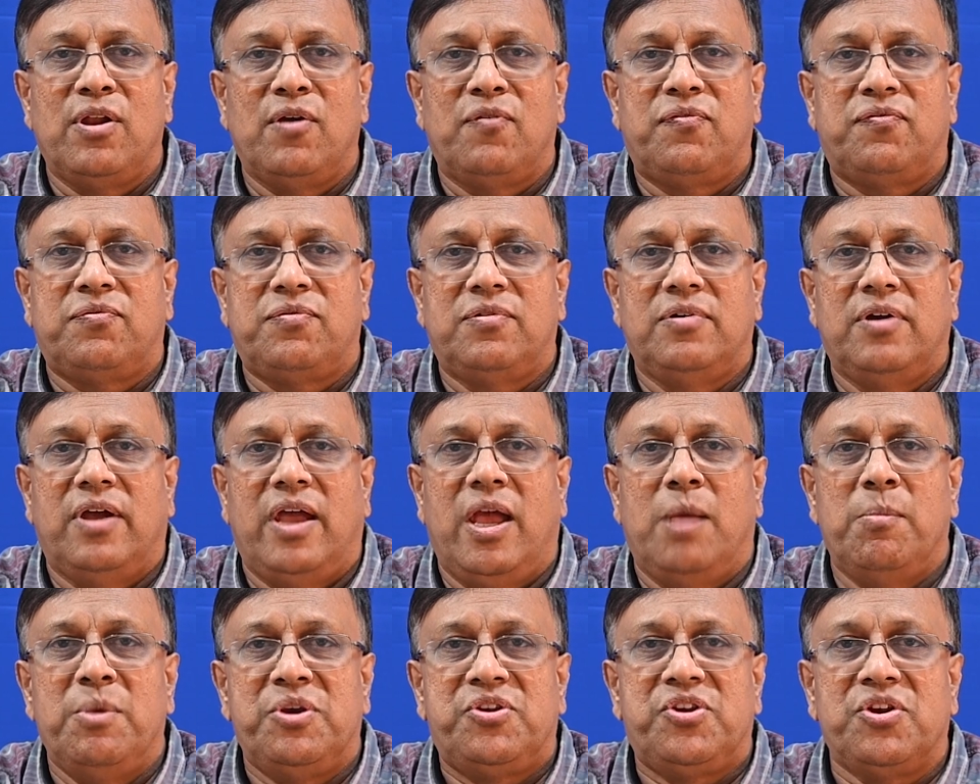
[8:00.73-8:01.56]
of
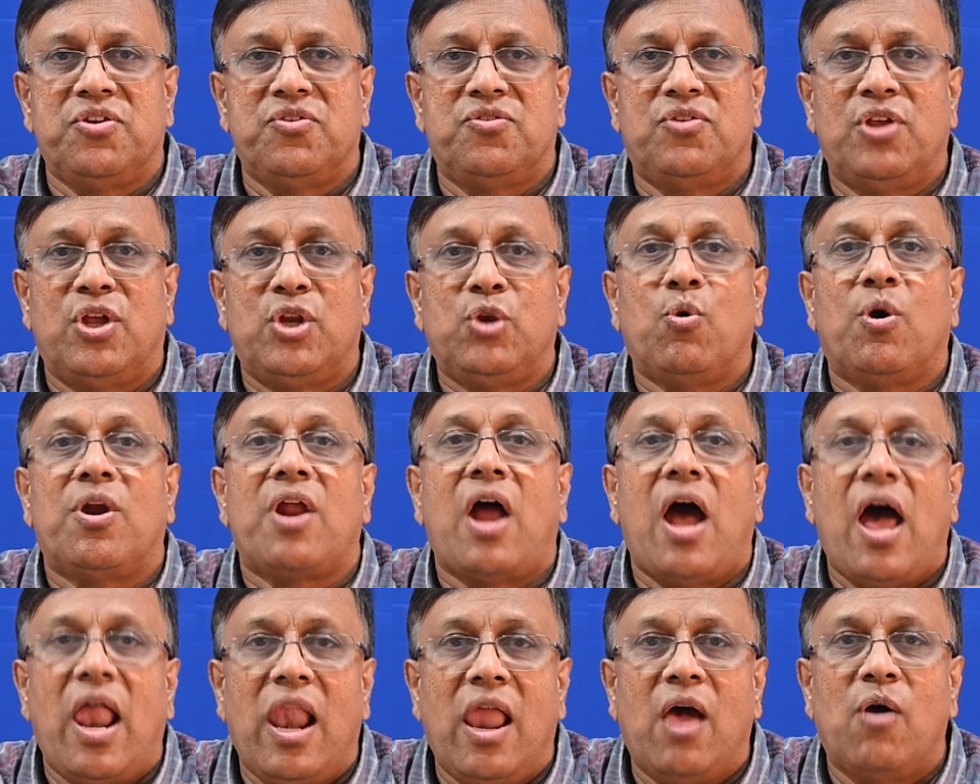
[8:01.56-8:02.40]
emissions that you
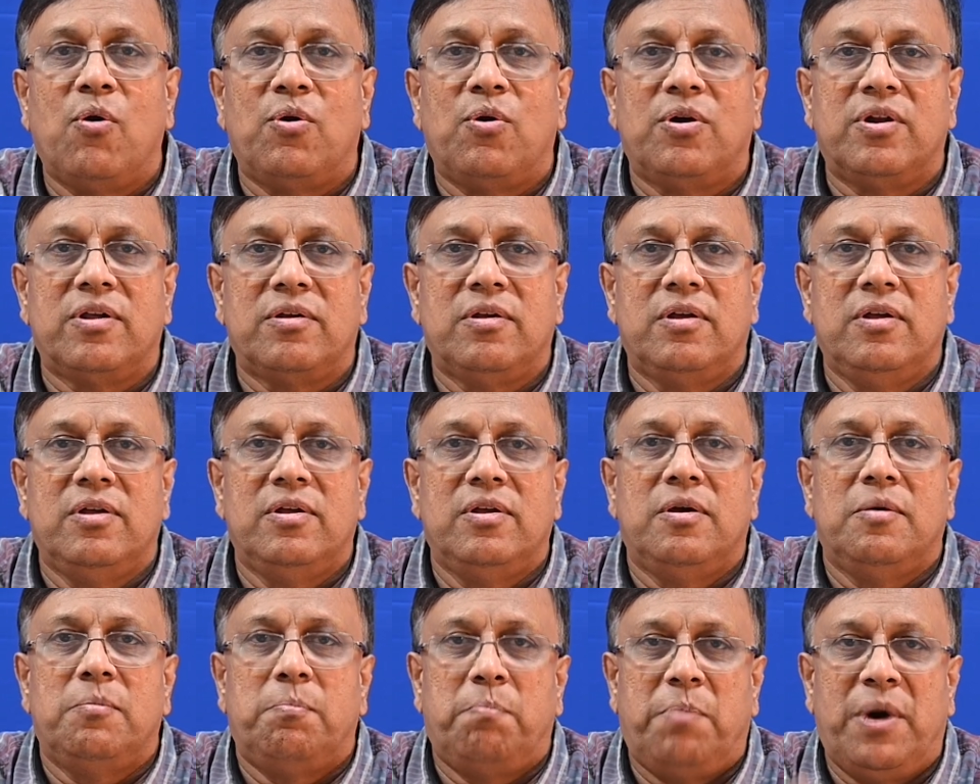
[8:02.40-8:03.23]
are allowed
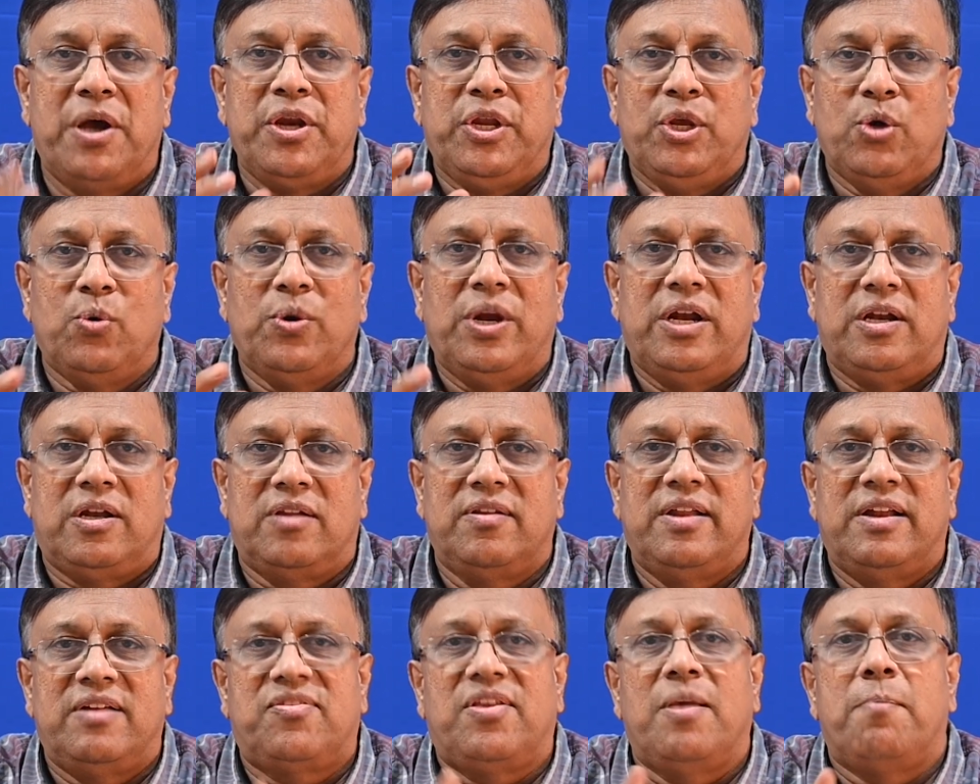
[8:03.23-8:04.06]
per unit,
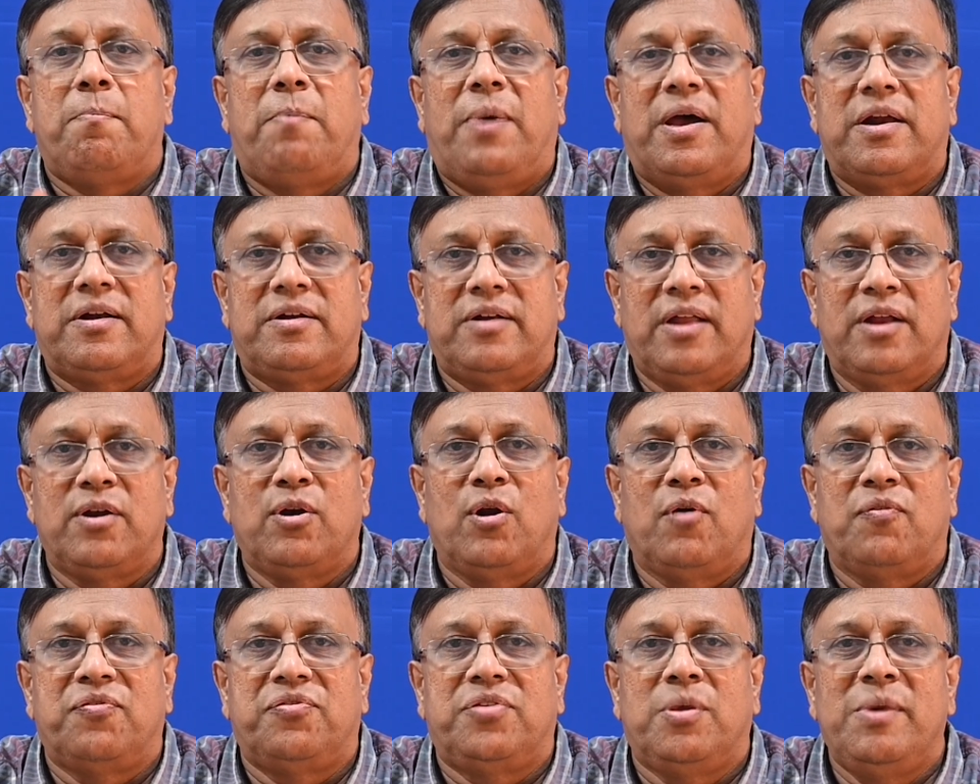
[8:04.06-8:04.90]
let's say per ton
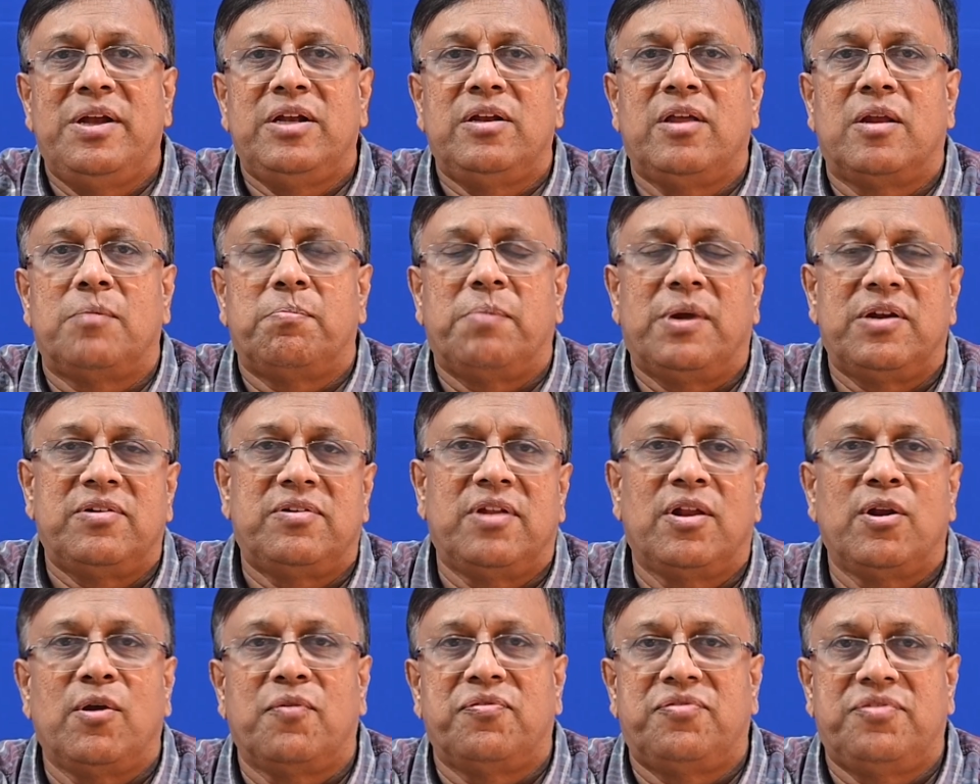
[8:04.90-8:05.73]
of cement or per
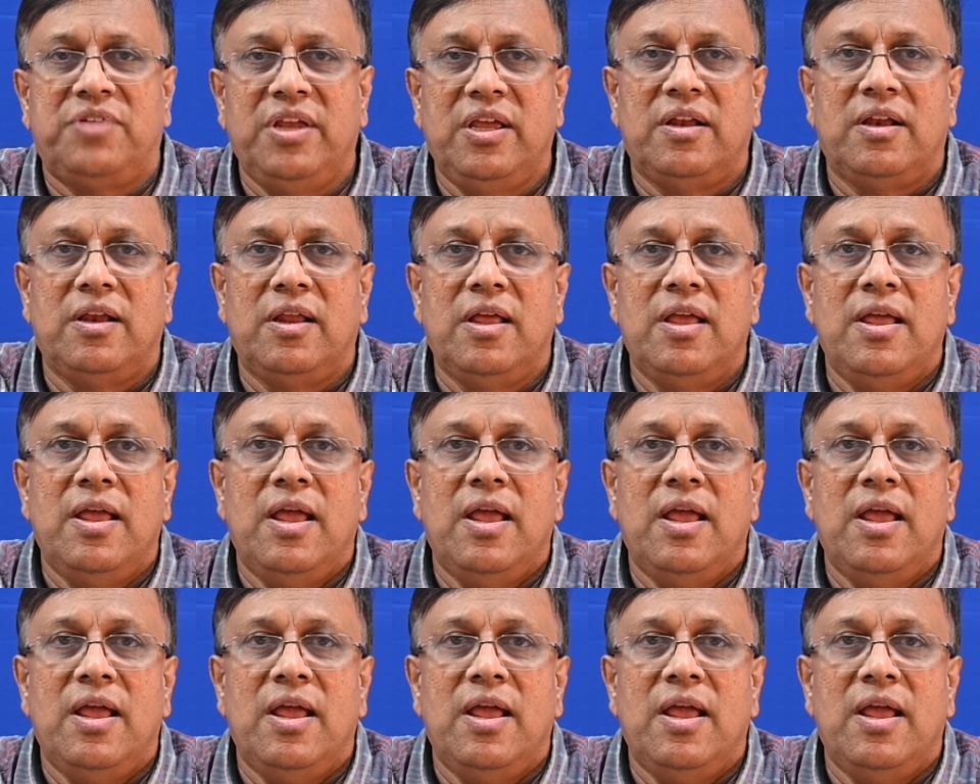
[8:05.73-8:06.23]
ton of steel,